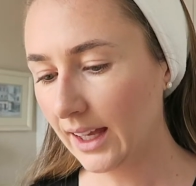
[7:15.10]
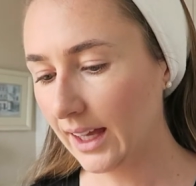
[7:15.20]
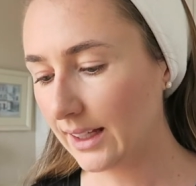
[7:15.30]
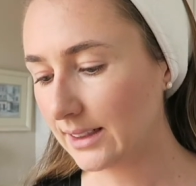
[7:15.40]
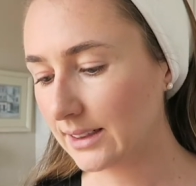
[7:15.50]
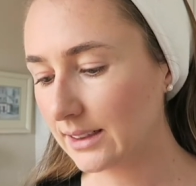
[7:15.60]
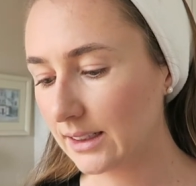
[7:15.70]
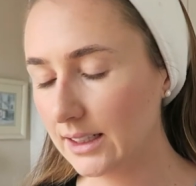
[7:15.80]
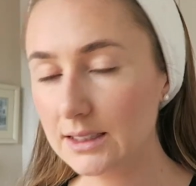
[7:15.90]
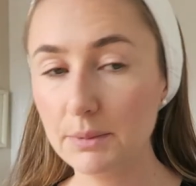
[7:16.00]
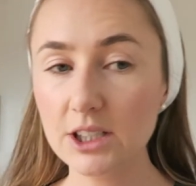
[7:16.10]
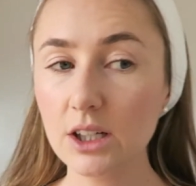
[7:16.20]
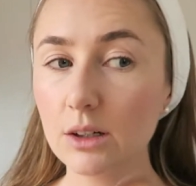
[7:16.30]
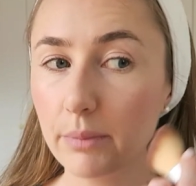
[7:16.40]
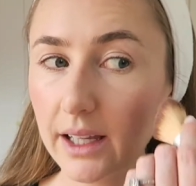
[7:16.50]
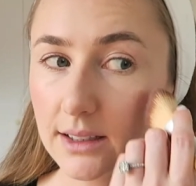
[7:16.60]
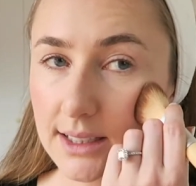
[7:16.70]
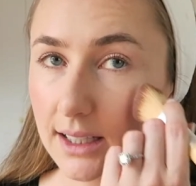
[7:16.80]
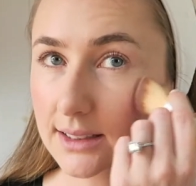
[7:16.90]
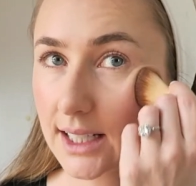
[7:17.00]
and especially on pale
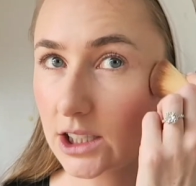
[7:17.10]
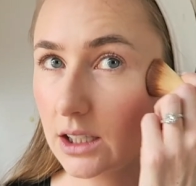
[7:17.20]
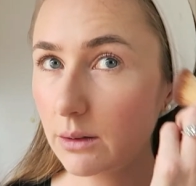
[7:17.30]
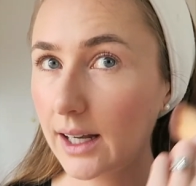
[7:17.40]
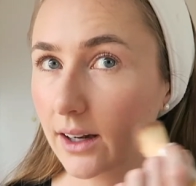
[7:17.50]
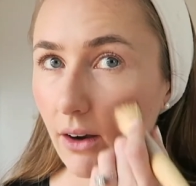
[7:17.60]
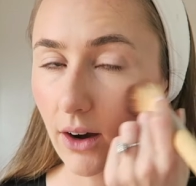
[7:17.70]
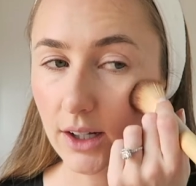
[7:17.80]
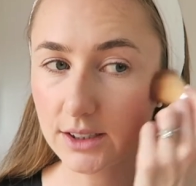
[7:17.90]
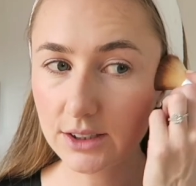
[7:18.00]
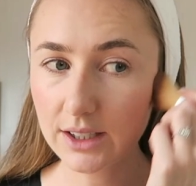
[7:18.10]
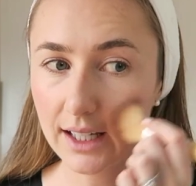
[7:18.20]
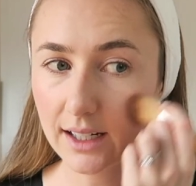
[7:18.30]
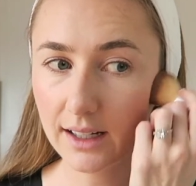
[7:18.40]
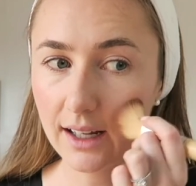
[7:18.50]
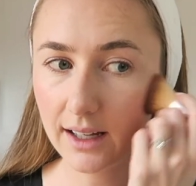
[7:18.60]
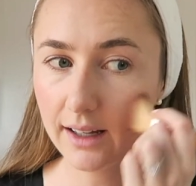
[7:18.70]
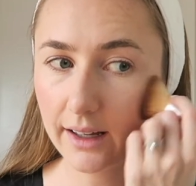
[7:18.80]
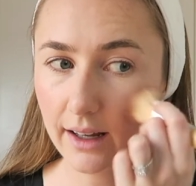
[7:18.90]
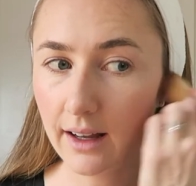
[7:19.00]
skin, it's actually quite hard to get
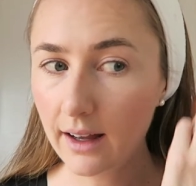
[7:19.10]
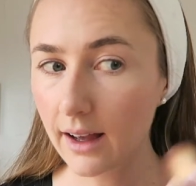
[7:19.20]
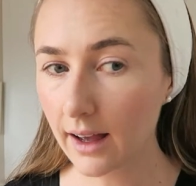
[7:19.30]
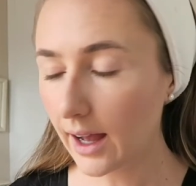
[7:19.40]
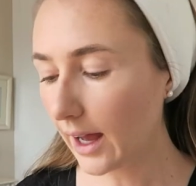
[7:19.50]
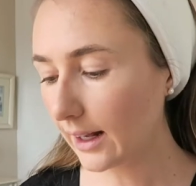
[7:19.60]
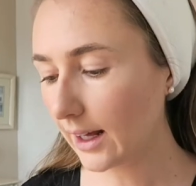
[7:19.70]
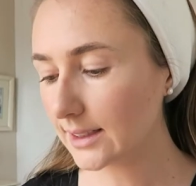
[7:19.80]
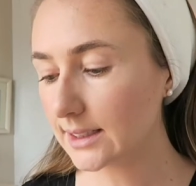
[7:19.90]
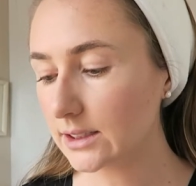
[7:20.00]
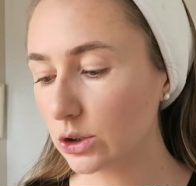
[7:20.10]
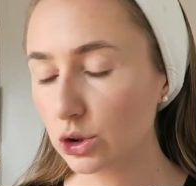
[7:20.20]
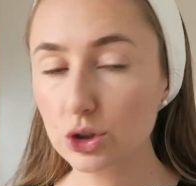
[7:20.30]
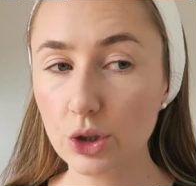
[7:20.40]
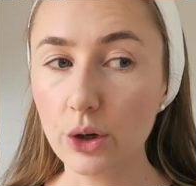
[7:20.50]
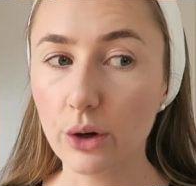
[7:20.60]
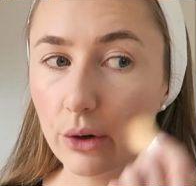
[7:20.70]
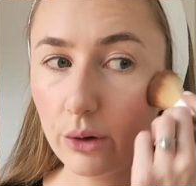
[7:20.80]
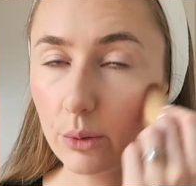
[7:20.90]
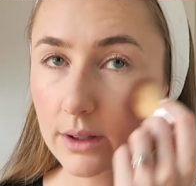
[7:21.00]
a highlighter to
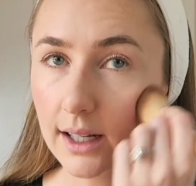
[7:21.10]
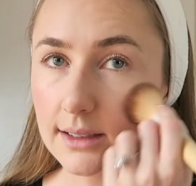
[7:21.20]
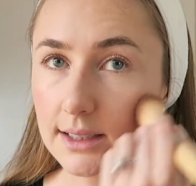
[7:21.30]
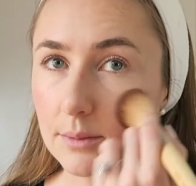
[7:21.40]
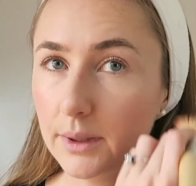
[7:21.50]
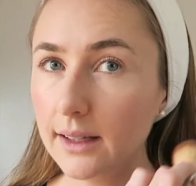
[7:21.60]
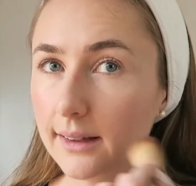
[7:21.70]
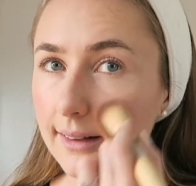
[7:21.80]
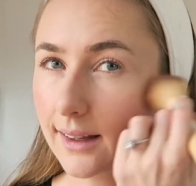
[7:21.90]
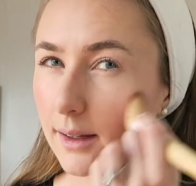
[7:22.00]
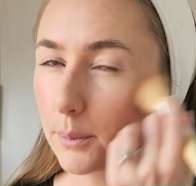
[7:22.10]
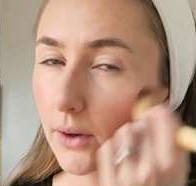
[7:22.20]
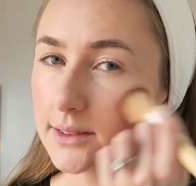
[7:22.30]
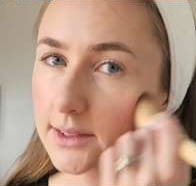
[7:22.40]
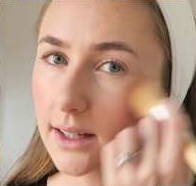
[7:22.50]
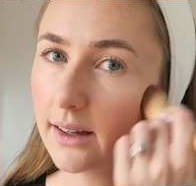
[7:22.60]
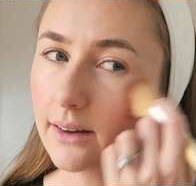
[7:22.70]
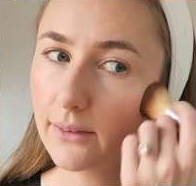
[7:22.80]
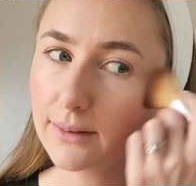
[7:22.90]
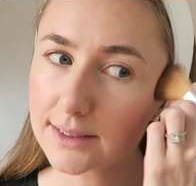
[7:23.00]
show without it being like a
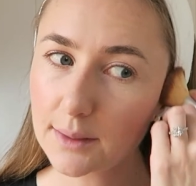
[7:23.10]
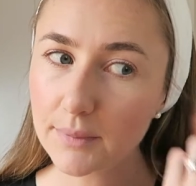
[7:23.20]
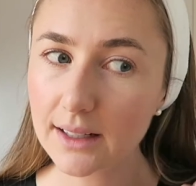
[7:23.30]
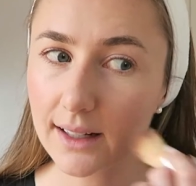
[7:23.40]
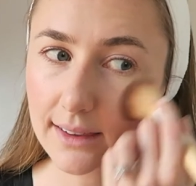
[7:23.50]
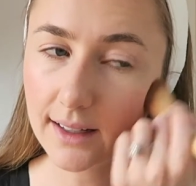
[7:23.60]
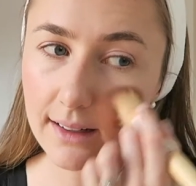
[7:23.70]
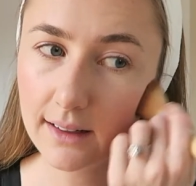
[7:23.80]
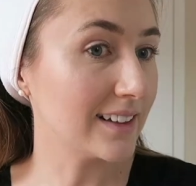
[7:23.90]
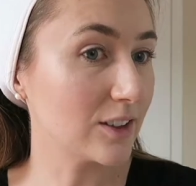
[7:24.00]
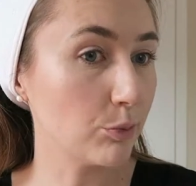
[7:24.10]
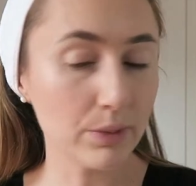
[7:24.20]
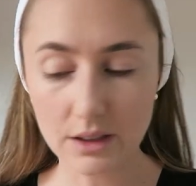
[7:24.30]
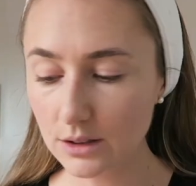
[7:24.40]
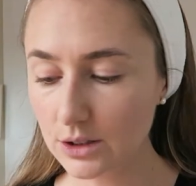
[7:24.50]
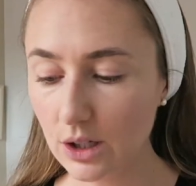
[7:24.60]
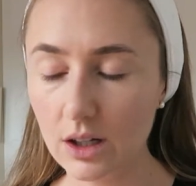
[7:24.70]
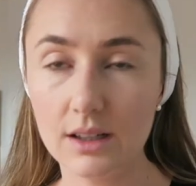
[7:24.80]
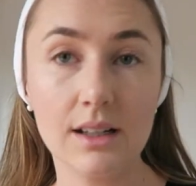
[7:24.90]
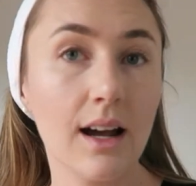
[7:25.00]
bronzer or something like that. And it builds
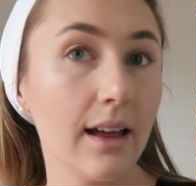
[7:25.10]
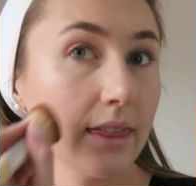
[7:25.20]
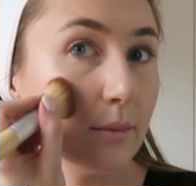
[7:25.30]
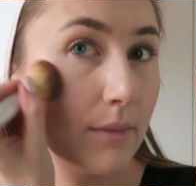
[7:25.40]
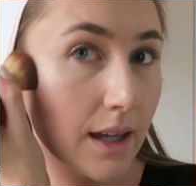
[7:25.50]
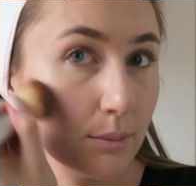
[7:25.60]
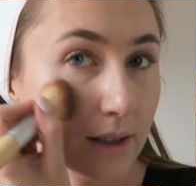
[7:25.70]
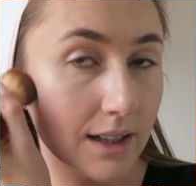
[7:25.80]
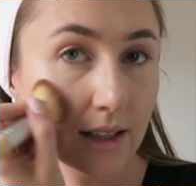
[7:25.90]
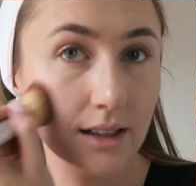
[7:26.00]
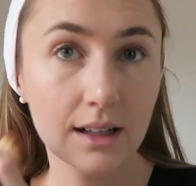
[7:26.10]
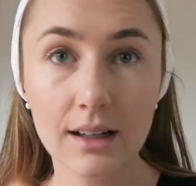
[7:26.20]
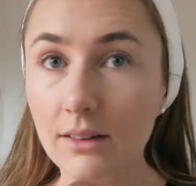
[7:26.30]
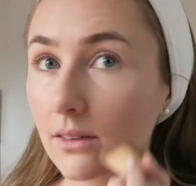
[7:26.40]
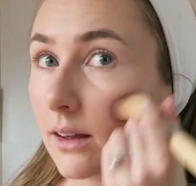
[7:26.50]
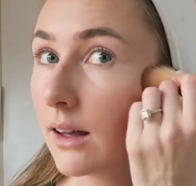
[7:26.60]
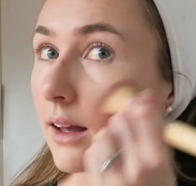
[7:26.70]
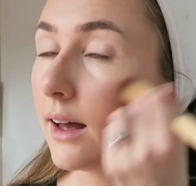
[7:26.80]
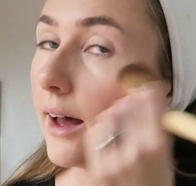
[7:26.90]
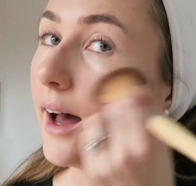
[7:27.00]
on the Maybelline
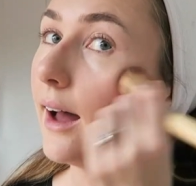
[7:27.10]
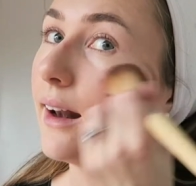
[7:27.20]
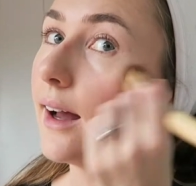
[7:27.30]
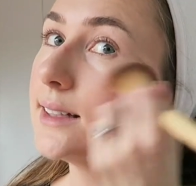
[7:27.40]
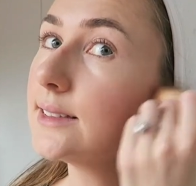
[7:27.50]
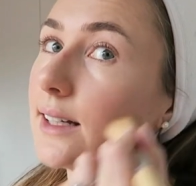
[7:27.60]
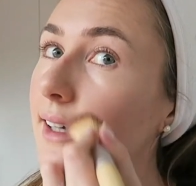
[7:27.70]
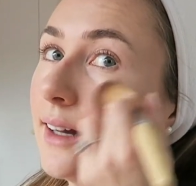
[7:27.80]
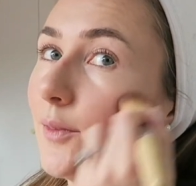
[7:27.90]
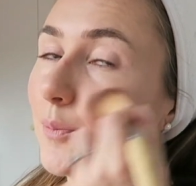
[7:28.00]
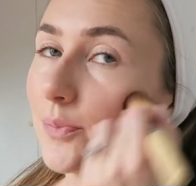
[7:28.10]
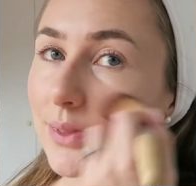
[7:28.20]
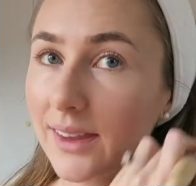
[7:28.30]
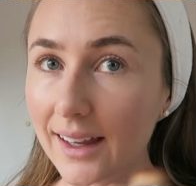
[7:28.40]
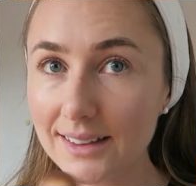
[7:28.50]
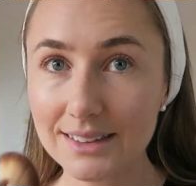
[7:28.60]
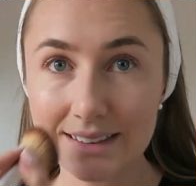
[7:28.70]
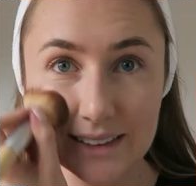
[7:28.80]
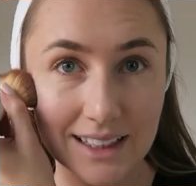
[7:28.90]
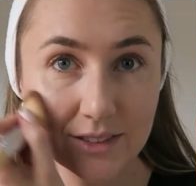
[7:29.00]
highlighter and
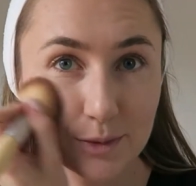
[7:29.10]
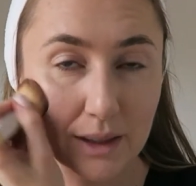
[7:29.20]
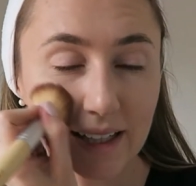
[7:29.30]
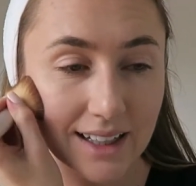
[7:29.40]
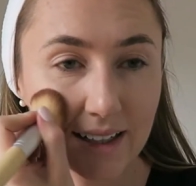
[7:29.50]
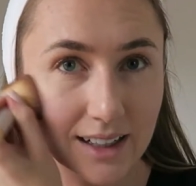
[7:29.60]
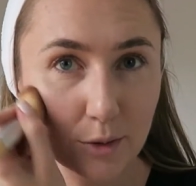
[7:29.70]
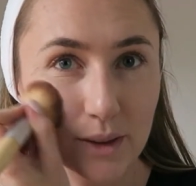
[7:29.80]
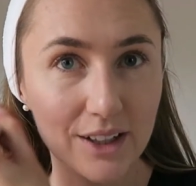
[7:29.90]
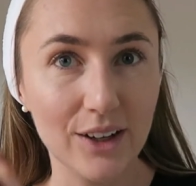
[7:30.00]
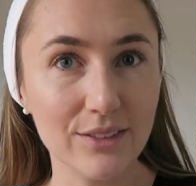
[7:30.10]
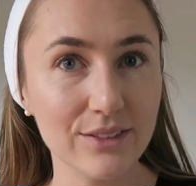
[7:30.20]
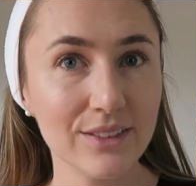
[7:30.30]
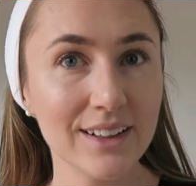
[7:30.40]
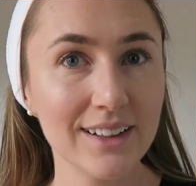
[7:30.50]
just gives me a little bit of